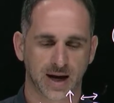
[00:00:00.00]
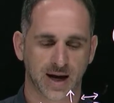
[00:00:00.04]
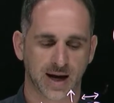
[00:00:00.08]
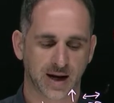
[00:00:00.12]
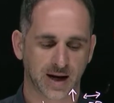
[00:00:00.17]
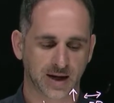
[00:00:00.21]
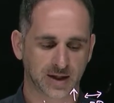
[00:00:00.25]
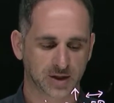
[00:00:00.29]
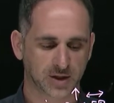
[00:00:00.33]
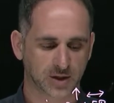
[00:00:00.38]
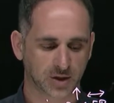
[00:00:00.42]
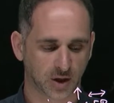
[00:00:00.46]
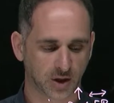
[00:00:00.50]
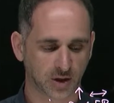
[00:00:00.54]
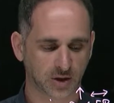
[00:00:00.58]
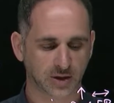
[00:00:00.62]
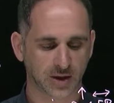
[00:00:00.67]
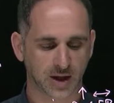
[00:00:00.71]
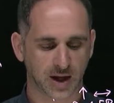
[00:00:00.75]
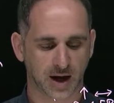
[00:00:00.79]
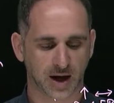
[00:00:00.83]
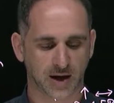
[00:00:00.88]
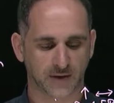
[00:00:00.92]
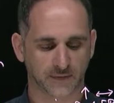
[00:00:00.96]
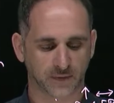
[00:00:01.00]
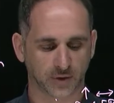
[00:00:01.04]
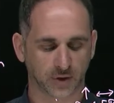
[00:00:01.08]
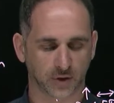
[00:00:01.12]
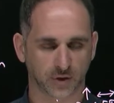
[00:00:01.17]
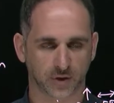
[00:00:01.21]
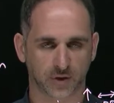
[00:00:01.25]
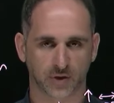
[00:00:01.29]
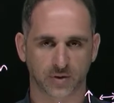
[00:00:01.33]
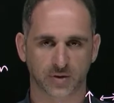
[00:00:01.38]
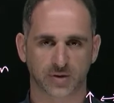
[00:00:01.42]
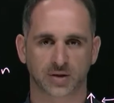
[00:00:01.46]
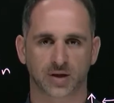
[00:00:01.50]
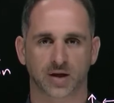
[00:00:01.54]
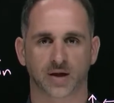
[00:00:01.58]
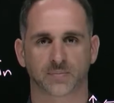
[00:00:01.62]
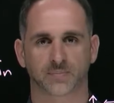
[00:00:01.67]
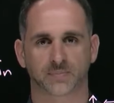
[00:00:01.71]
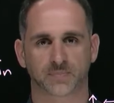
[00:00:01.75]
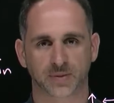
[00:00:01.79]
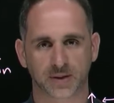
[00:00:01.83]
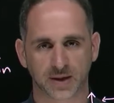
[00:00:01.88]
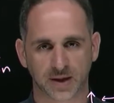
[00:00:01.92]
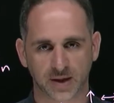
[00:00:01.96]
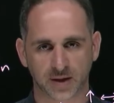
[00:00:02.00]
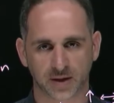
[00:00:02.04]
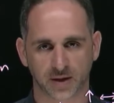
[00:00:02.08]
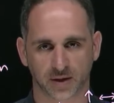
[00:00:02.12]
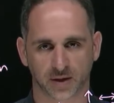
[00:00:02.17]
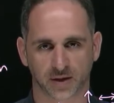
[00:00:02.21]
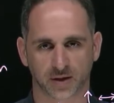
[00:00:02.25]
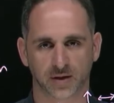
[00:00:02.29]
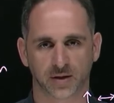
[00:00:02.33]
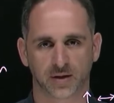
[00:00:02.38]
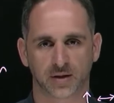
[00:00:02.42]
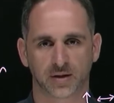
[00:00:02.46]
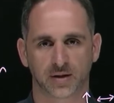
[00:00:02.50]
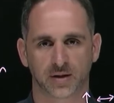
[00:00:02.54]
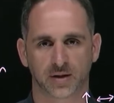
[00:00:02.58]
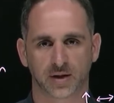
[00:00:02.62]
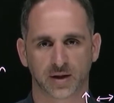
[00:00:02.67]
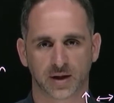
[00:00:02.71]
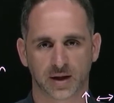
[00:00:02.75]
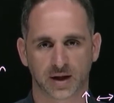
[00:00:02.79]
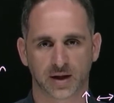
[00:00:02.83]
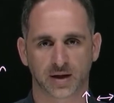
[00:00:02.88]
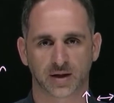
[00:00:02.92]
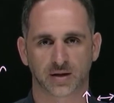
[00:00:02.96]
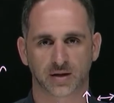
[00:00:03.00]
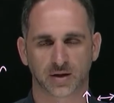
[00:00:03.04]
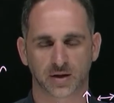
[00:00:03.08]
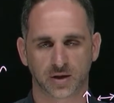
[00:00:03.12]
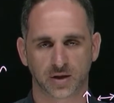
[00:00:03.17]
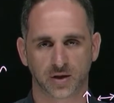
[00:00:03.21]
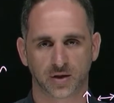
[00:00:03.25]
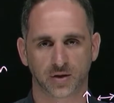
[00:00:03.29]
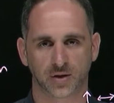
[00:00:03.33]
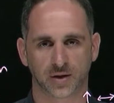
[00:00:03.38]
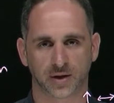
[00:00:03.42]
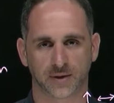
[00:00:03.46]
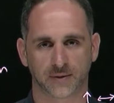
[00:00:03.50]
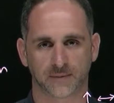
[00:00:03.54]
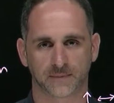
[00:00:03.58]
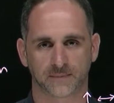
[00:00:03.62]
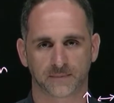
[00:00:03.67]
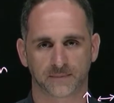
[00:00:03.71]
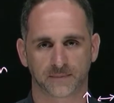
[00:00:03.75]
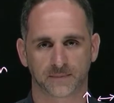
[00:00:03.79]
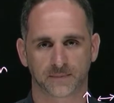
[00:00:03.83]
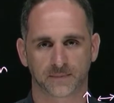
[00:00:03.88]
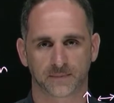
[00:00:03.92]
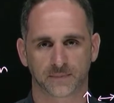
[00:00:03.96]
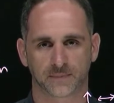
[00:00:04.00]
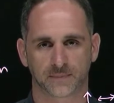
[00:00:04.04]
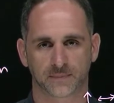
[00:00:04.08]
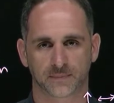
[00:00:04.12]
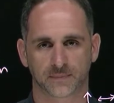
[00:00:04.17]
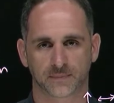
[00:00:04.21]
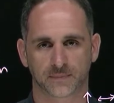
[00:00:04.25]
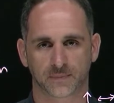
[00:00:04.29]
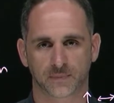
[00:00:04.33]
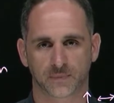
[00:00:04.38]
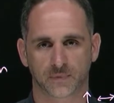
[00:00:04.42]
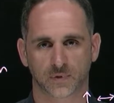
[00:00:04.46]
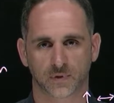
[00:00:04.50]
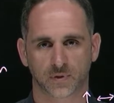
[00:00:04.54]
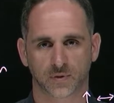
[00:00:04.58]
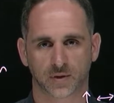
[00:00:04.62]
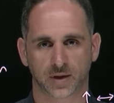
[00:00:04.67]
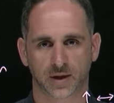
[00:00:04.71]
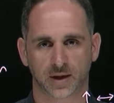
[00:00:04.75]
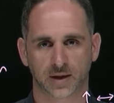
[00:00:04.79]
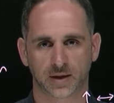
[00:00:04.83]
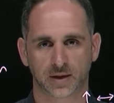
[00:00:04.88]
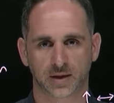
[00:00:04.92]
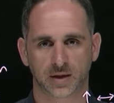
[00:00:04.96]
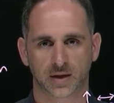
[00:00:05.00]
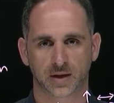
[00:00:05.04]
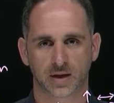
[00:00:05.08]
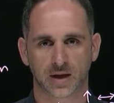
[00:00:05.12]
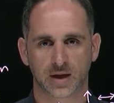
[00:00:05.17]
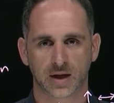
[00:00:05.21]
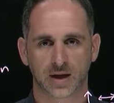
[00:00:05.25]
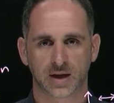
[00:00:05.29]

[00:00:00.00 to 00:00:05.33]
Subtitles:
And I start to have glucose appear in the urine. All right?